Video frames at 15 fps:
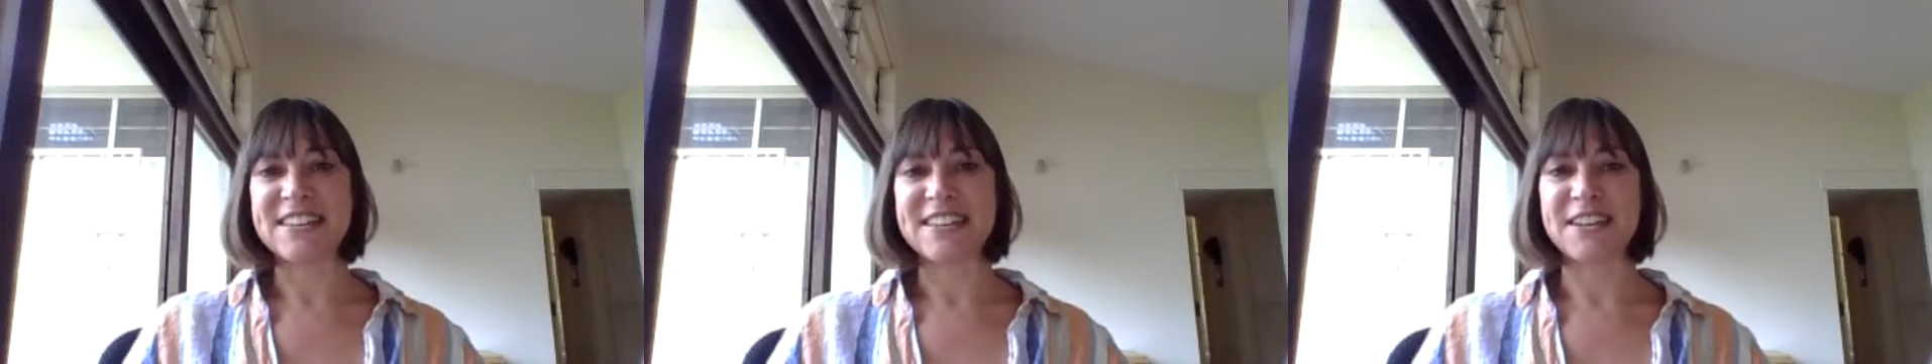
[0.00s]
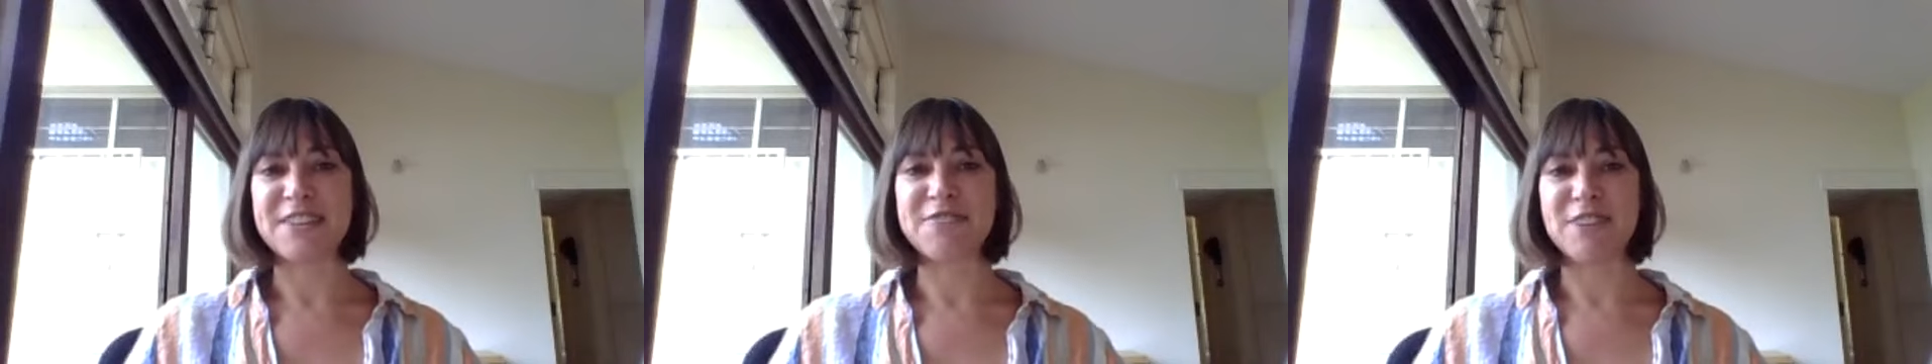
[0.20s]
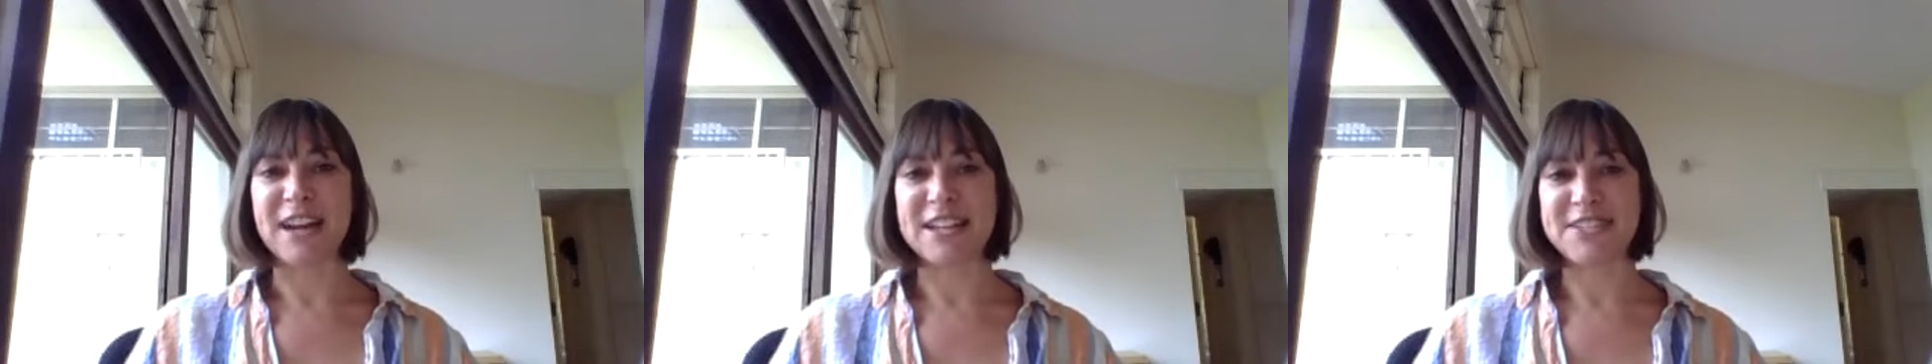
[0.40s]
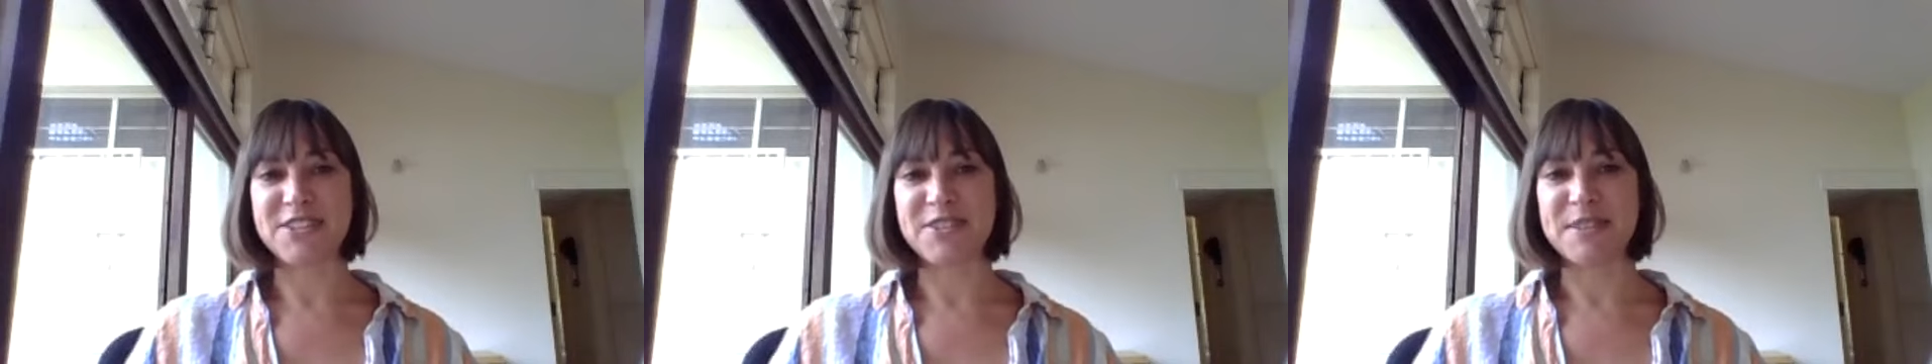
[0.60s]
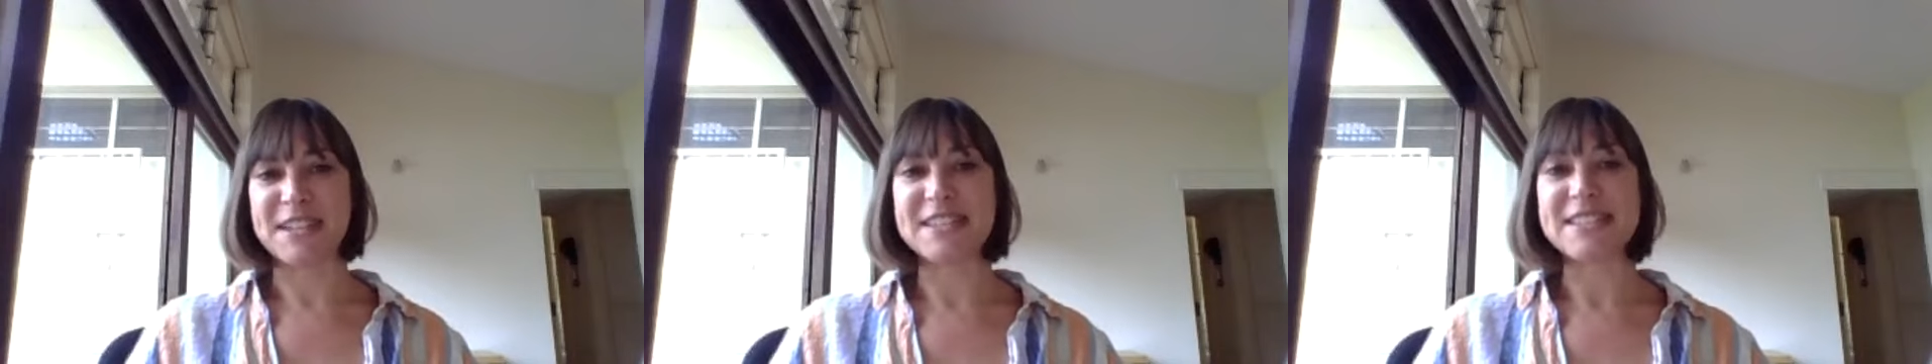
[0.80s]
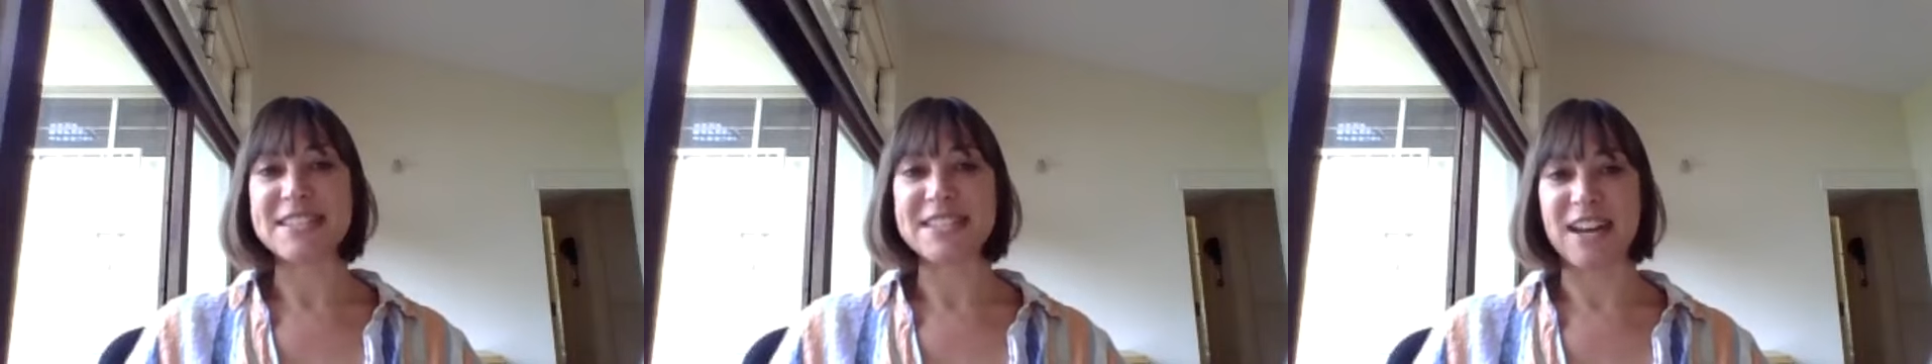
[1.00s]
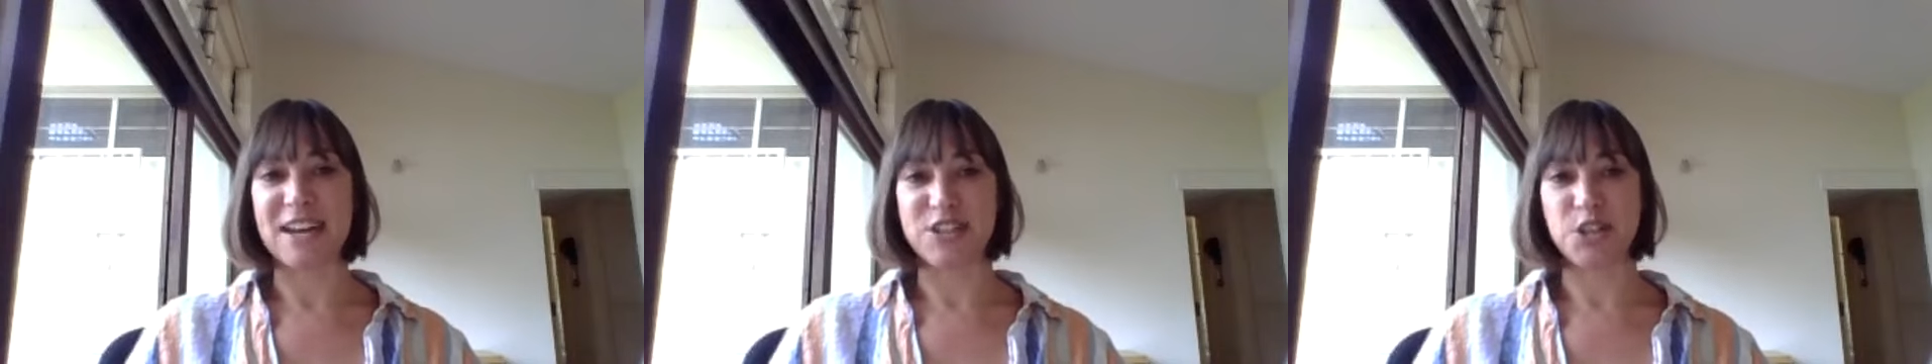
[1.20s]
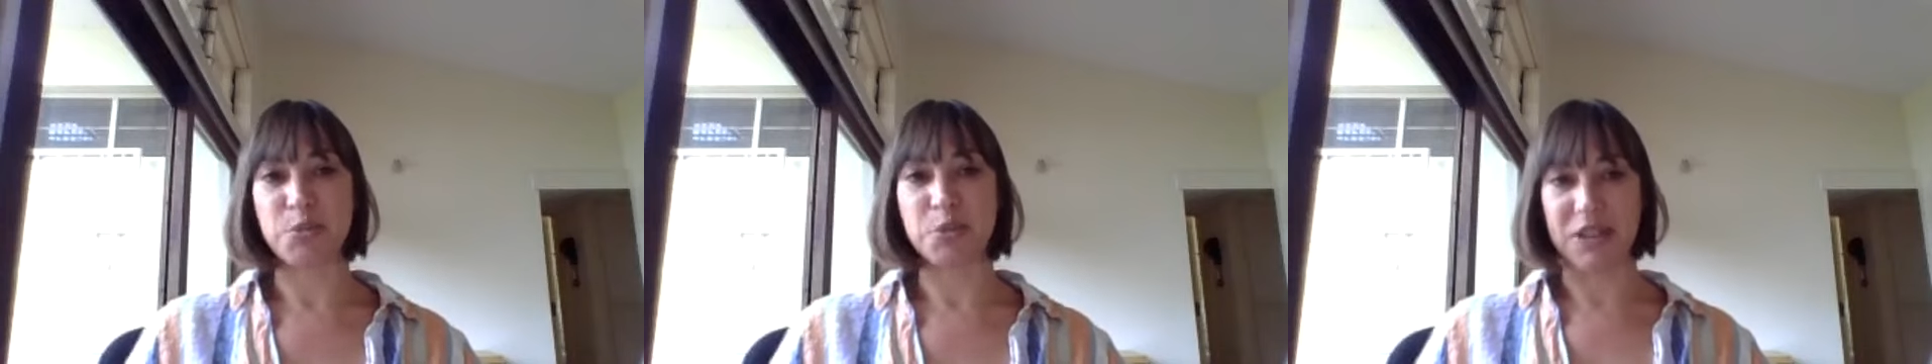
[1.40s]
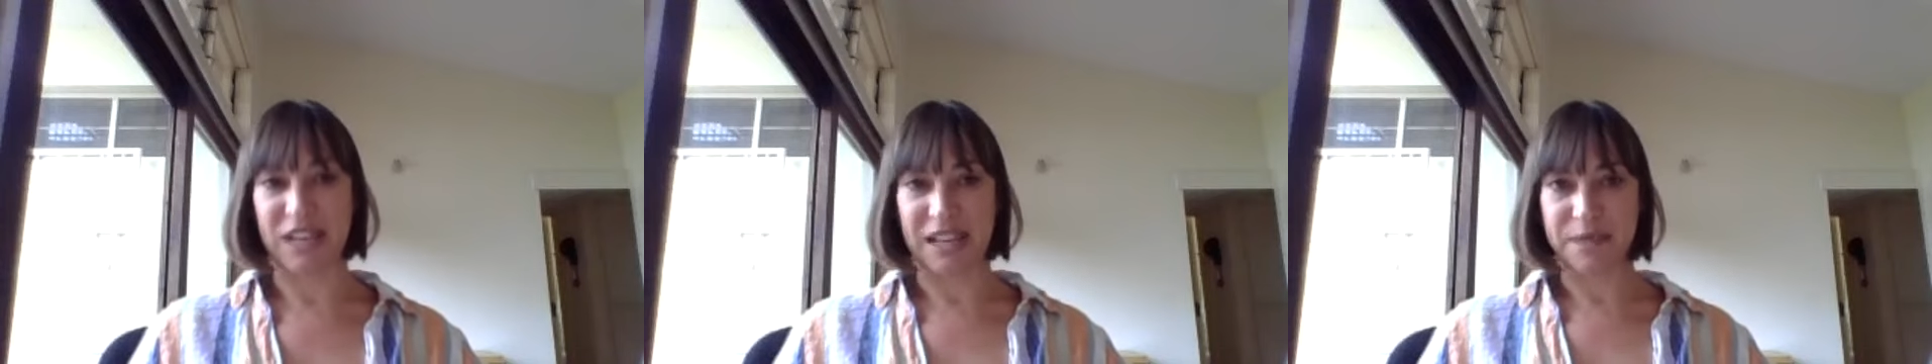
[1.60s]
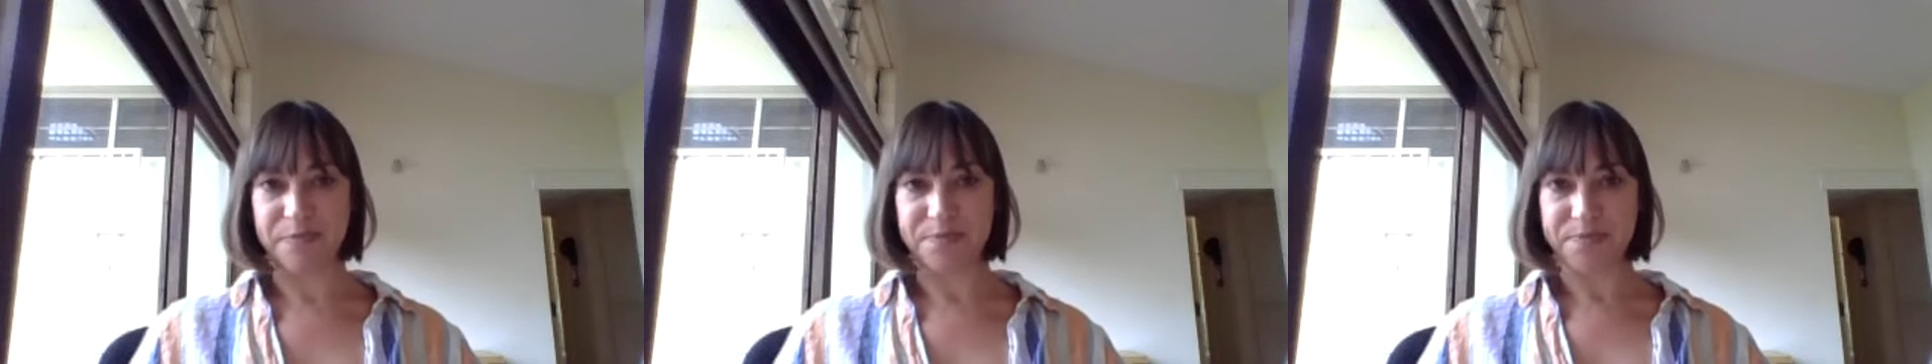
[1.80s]
that arise from inside your
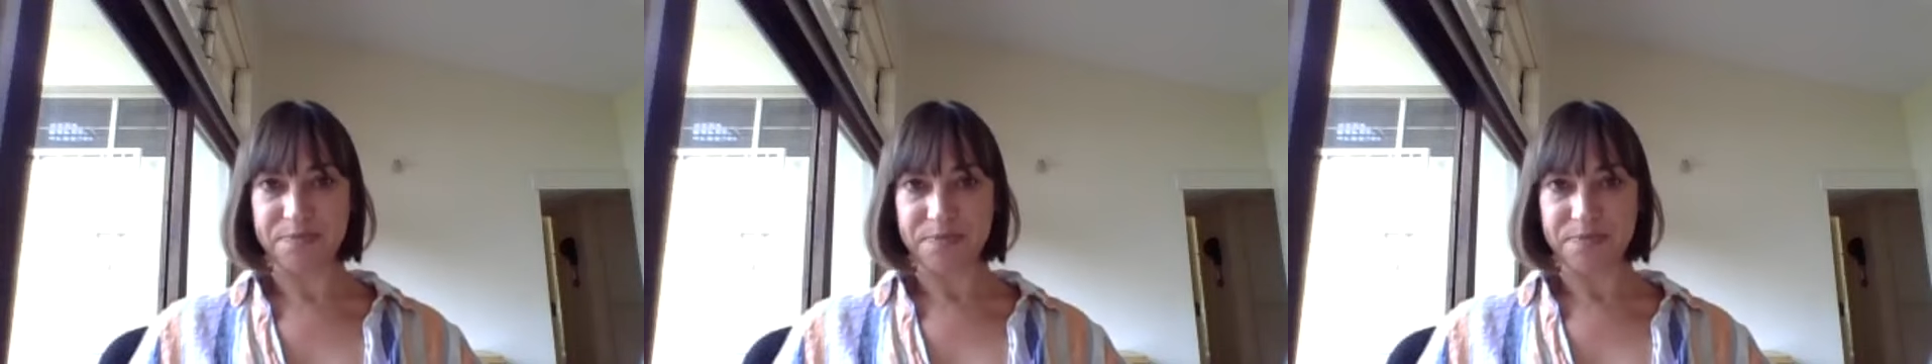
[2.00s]
body.